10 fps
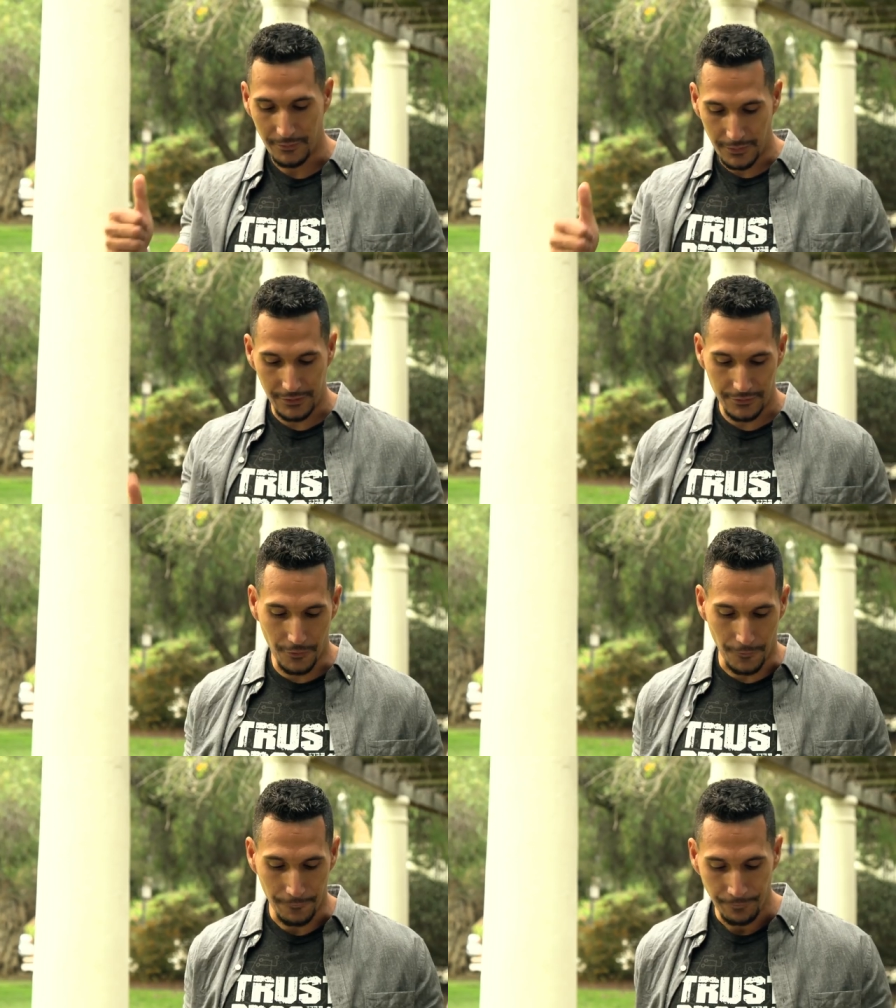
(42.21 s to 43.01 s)
Well, that's
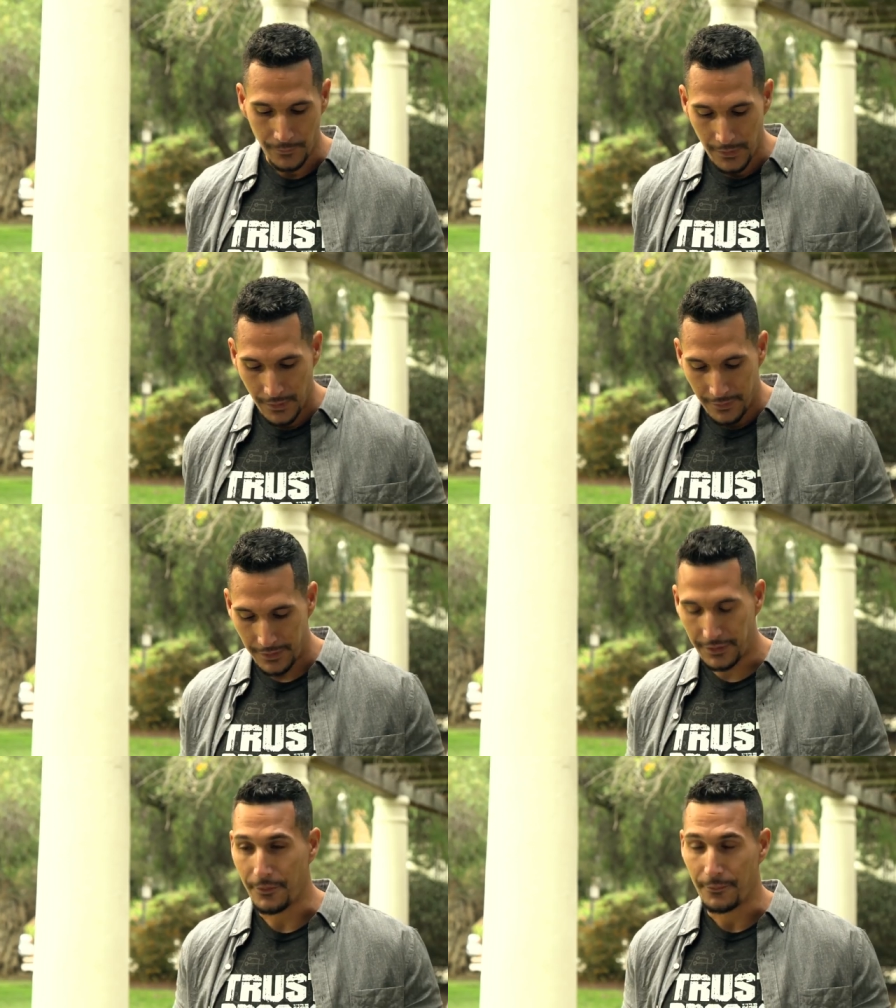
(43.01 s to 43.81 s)
cool.
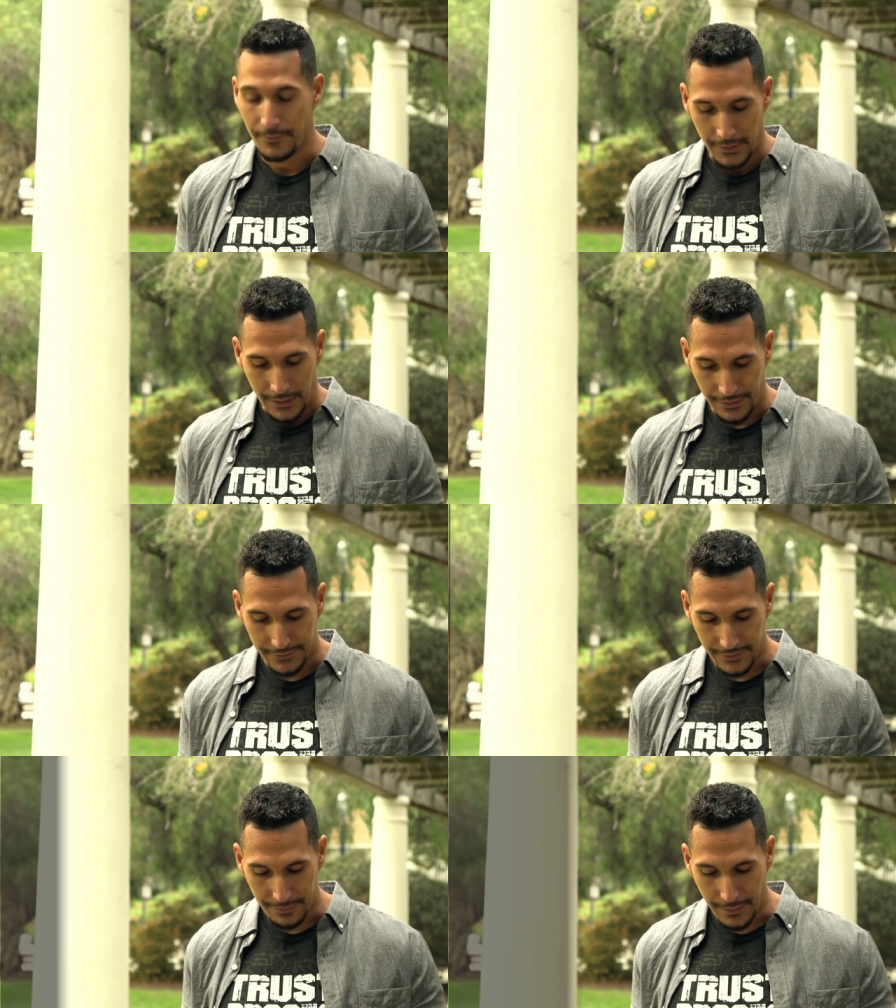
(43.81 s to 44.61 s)
Thank you. And he
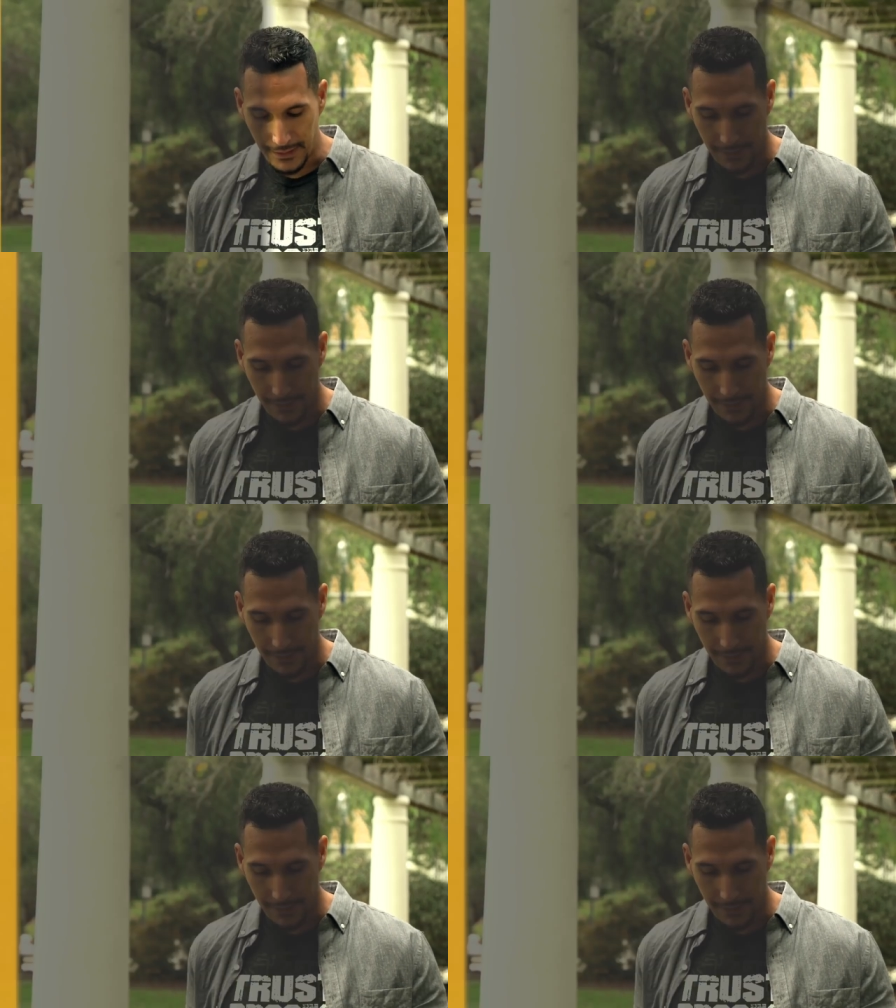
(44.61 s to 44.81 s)
says, my